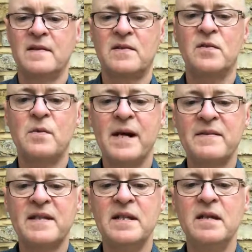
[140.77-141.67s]
so
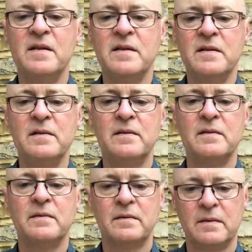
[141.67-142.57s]
I'll see her
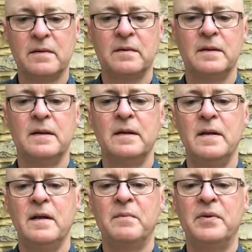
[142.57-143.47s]

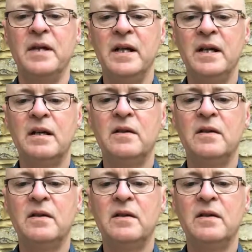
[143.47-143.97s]
pretty